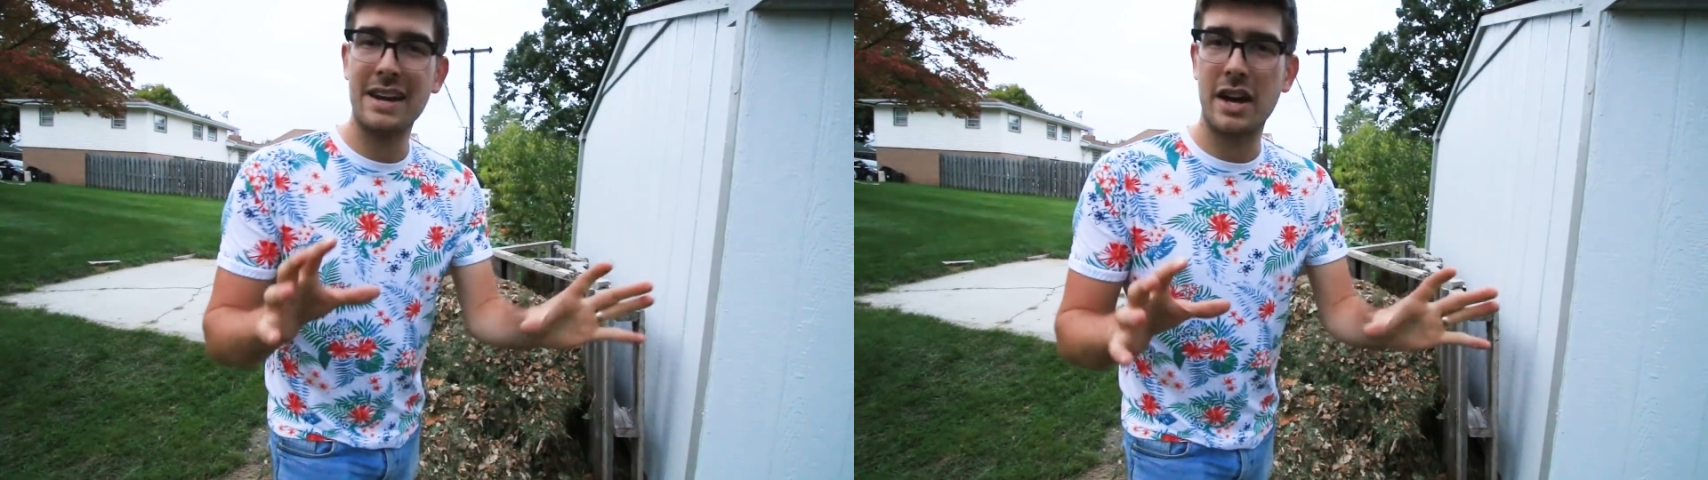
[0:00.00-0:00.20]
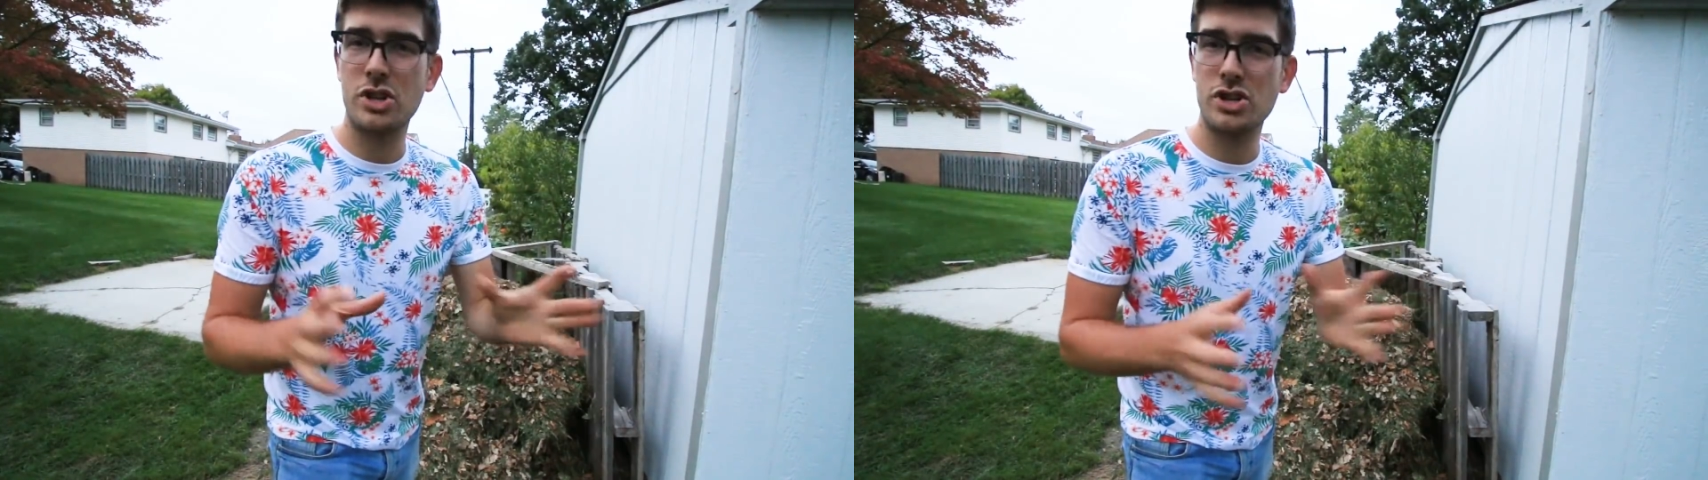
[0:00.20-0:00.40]

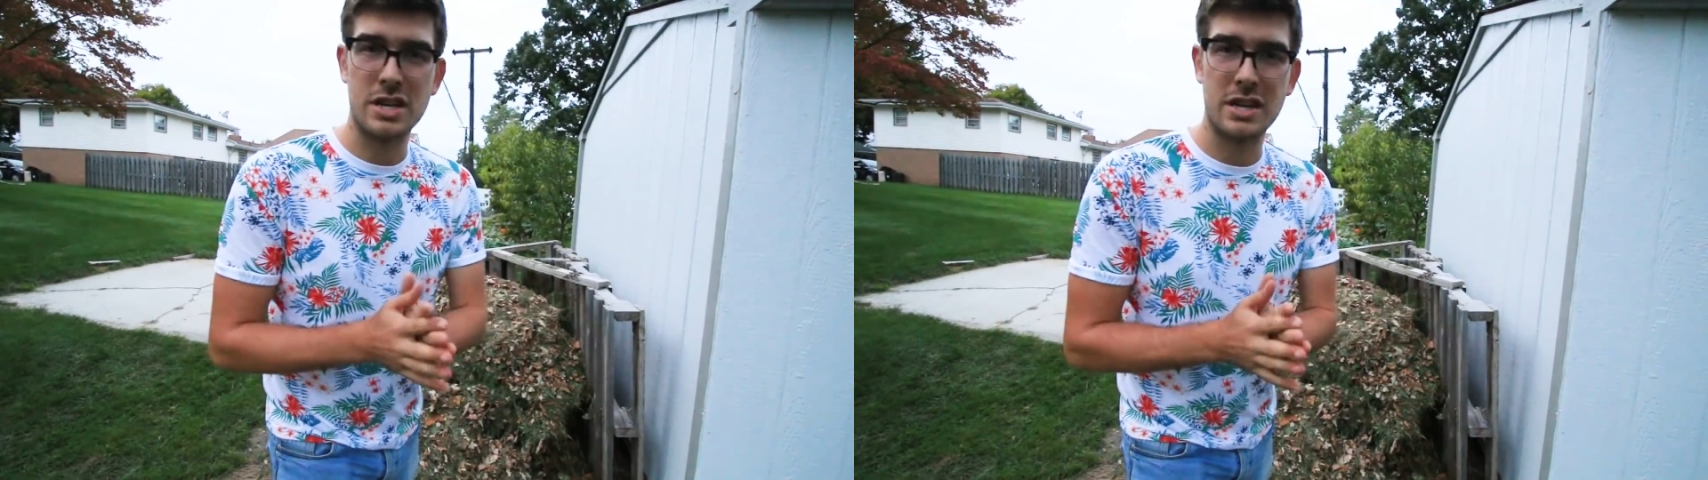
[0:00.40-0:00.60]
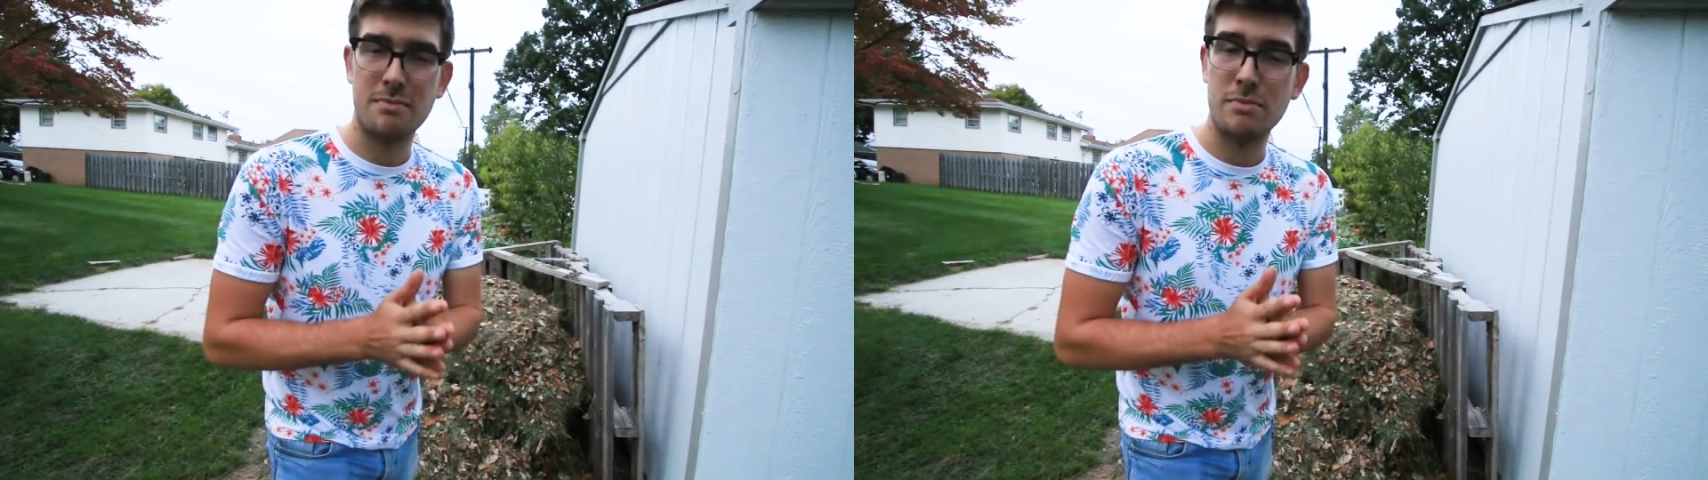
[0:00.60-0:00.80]

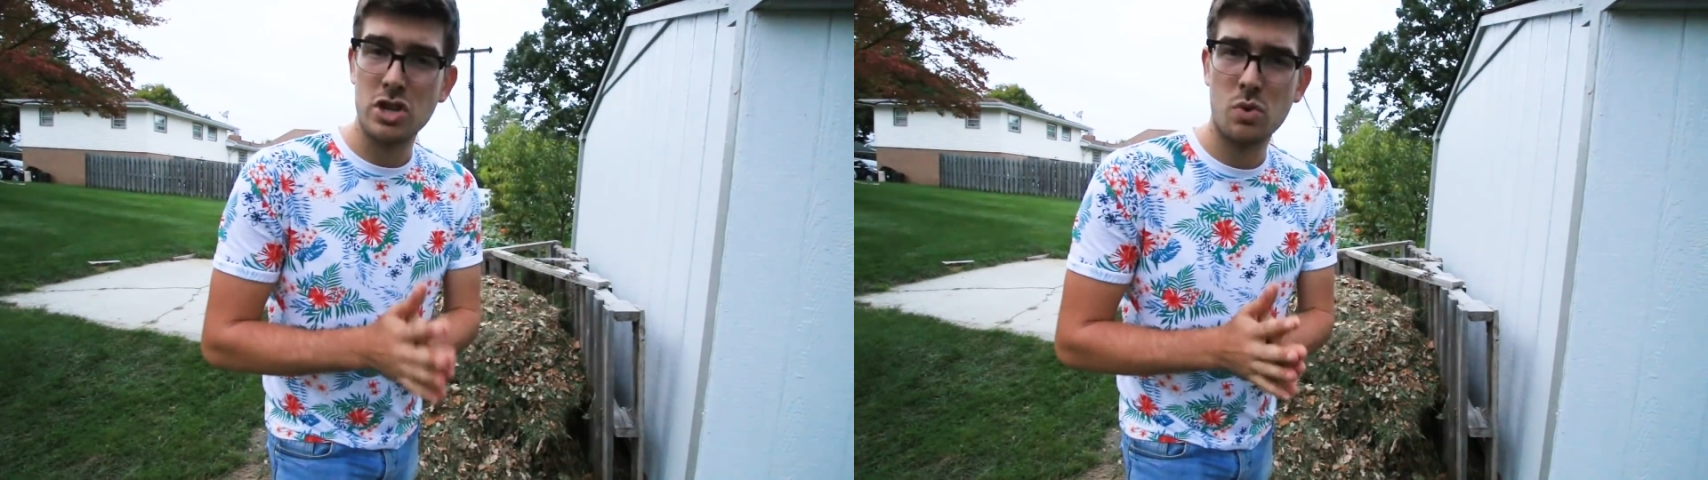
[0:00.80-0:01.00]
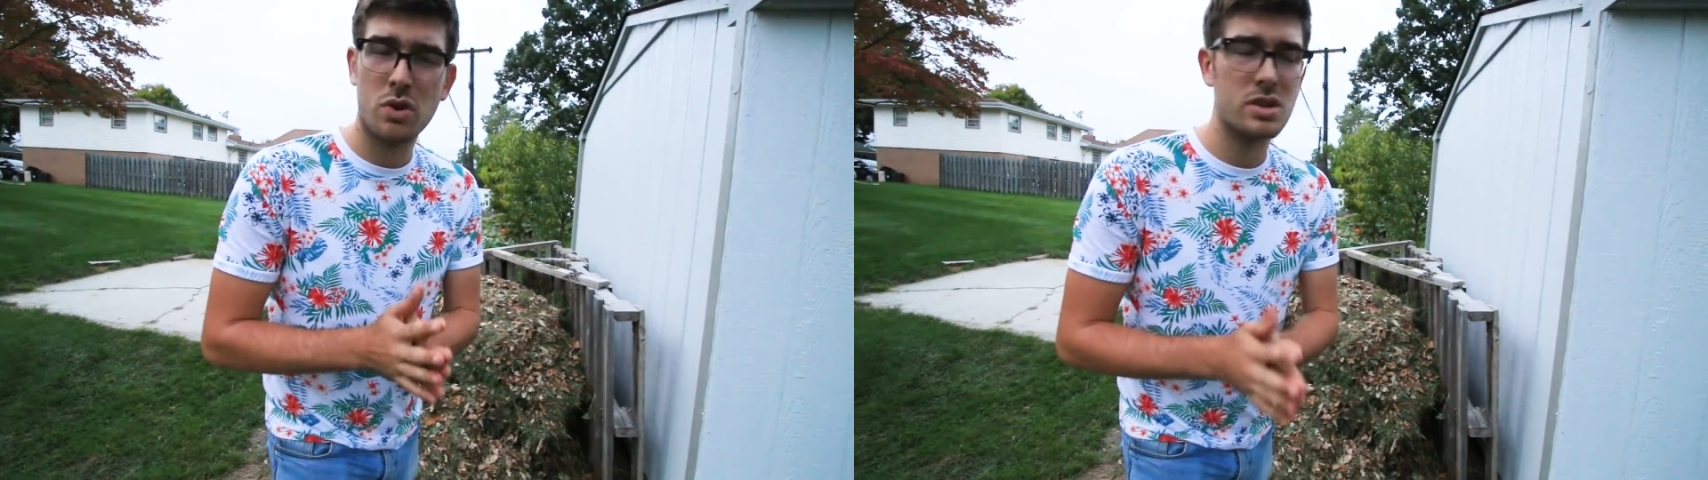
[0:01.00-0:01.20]
nitrogen
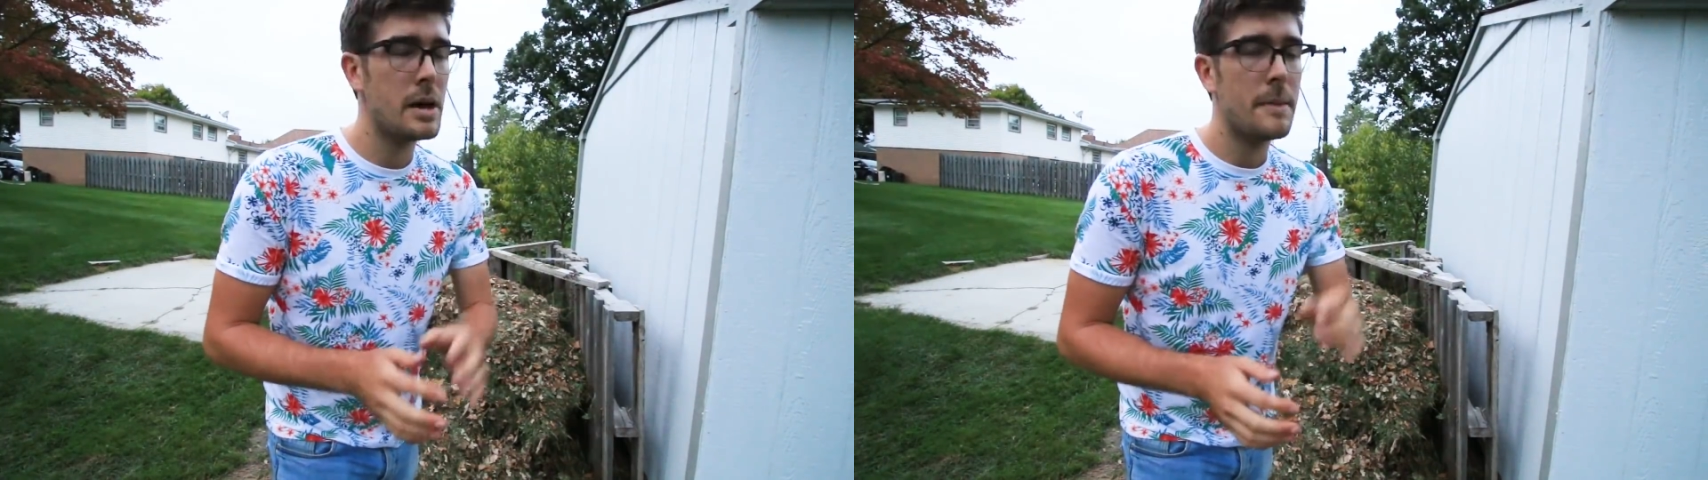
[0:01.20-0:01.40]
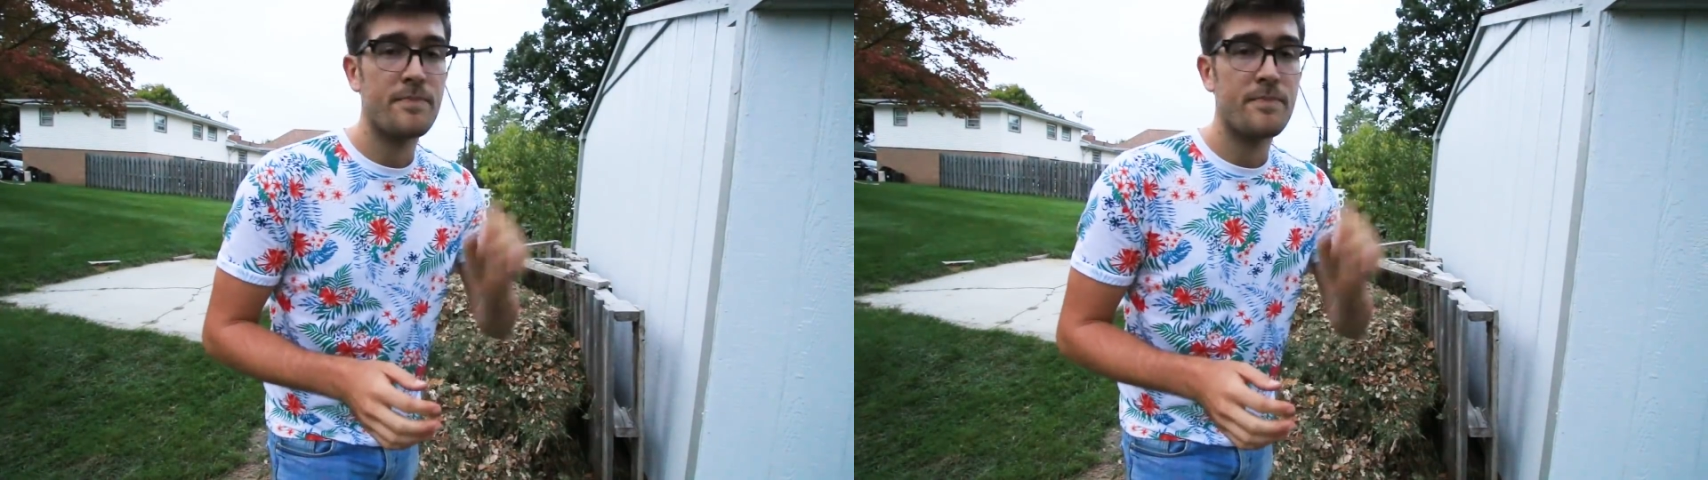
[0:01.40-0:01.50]
manures.